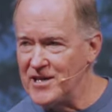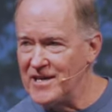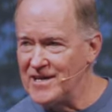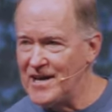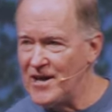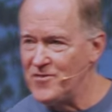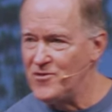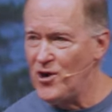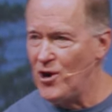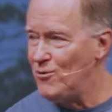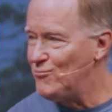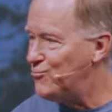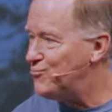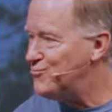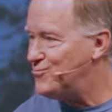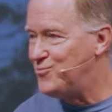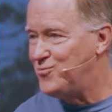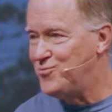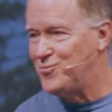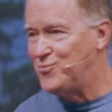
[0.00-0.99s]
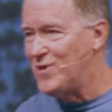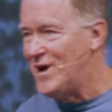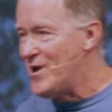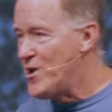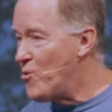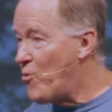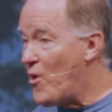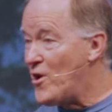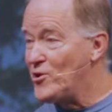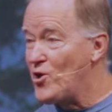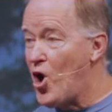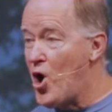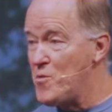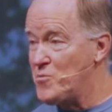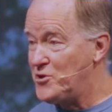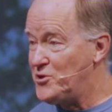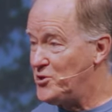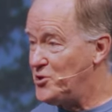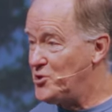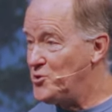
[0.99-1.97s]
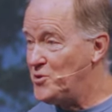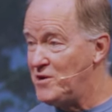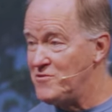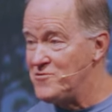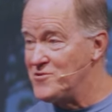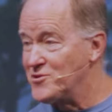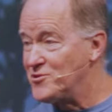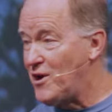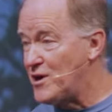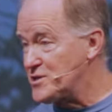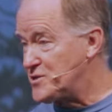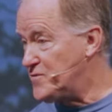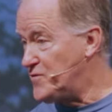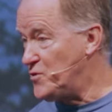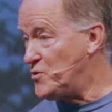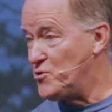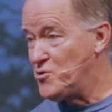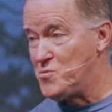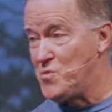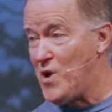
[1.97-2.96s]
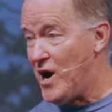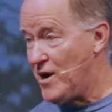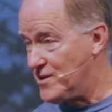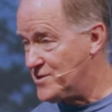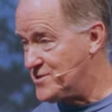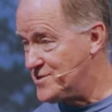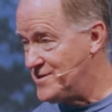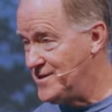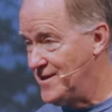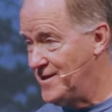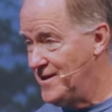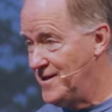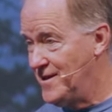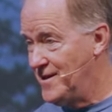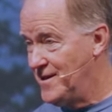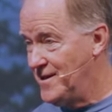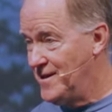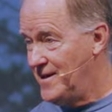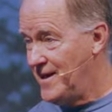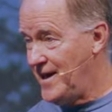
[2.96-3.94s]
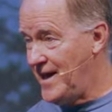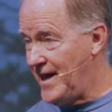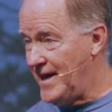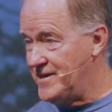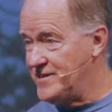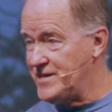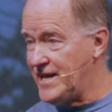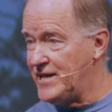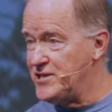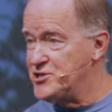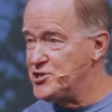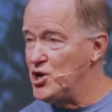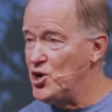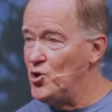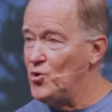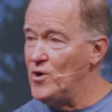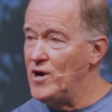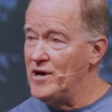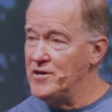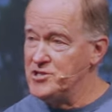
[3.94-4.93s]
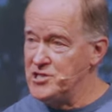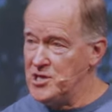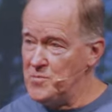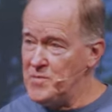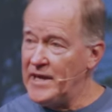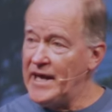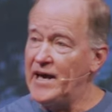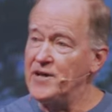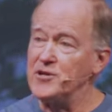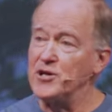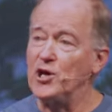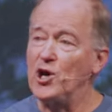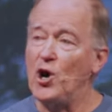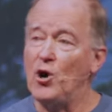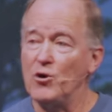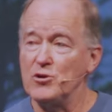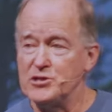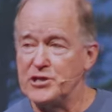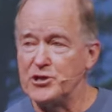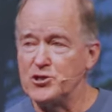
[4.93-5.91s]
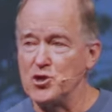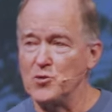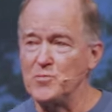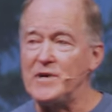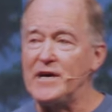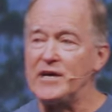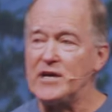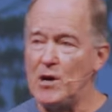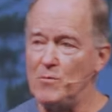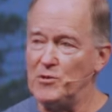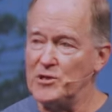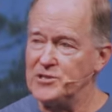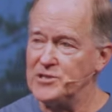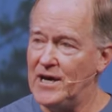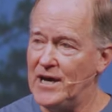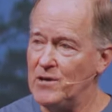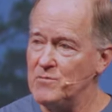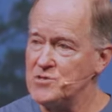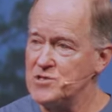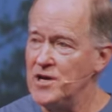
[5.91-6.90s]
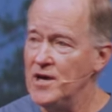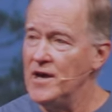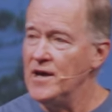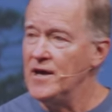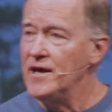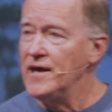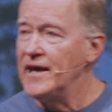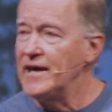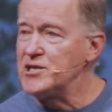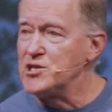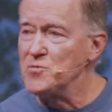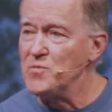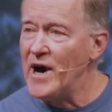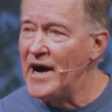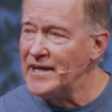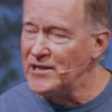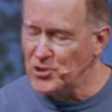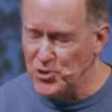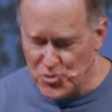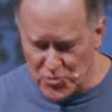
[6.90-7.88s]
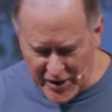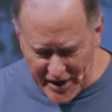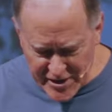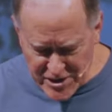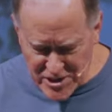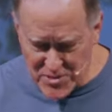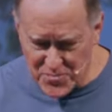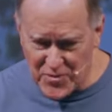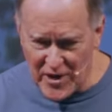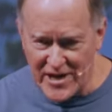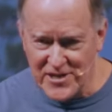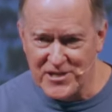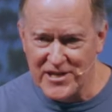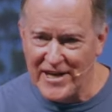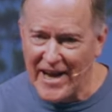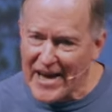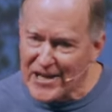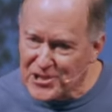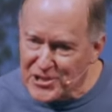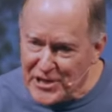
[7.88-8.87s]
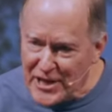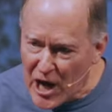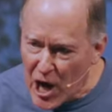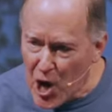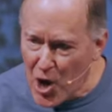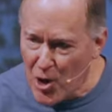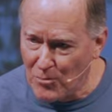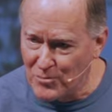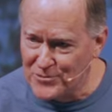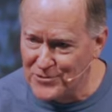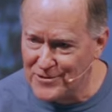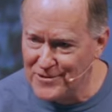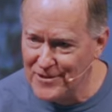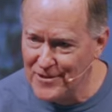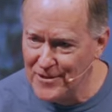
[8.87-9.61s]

And I thought, what harm could it do other than cost a few hundred bucks? And, and so uh, she began to go. She took me a couple of times. And to my great surprise, it actually helped.